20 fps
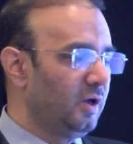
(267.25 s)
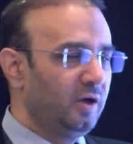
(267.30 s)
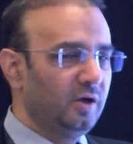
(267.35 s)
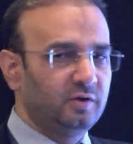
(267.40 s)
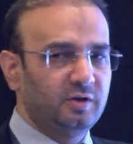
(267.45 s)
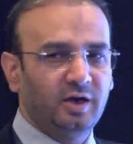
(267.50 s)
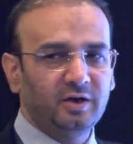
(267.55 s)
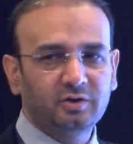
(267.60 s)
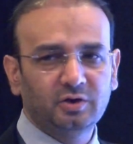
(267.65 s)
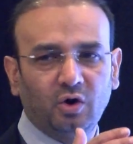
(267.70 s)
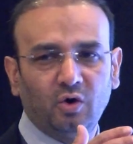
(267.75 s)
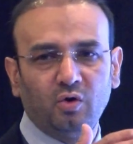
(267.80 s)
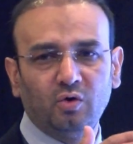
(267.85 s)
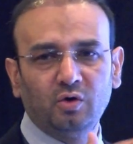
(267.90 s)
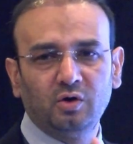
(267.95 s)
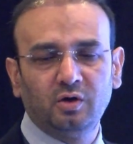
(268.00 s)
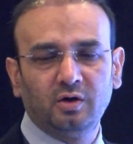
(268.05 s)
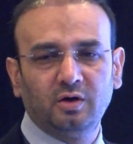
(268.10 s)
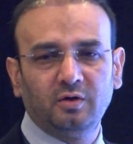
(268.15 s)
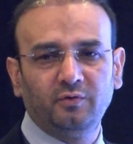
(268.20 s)
That's how
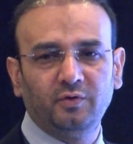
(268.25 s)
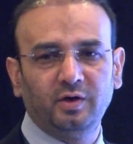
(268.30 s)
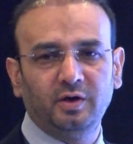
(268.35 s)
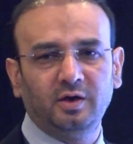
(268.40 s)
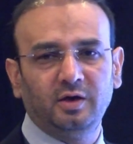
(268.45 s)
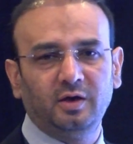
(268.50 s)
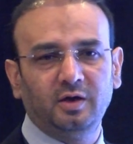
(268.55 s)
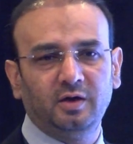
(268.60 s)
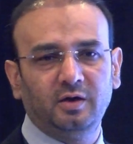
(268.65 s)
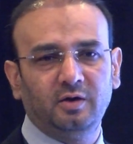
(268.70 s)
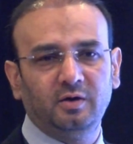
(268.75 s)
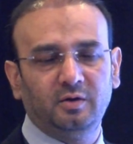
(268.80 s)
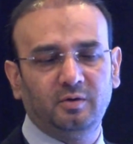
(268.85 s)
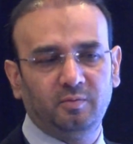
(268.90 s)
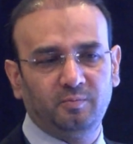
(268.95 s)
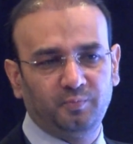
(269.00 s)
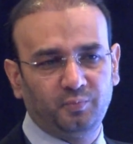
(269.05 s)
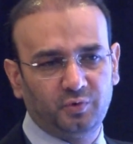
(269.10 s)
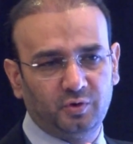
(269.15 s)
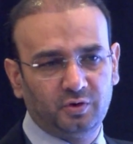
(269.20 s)
we
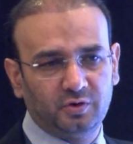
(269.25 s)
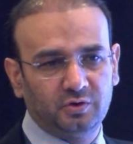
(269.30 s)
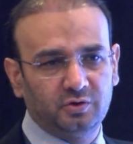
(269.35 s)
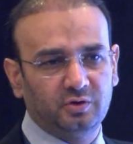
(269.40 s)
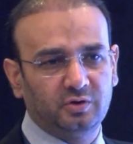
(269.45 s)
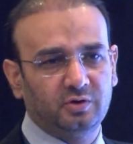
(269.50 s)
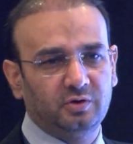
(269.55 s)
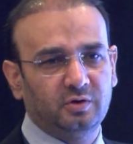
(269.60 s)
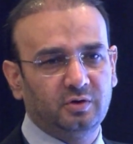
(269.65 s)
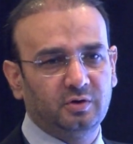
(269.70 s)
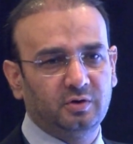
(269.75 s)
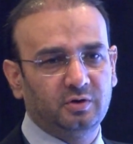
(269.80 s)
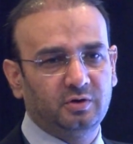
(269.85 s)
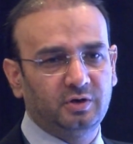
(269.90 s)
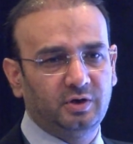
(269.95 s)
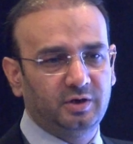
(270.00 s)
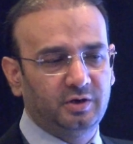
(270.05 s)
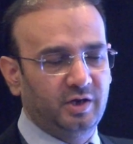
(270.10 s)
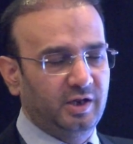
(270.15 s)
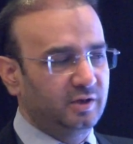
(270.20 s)

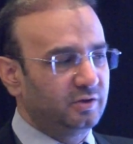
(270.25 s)
take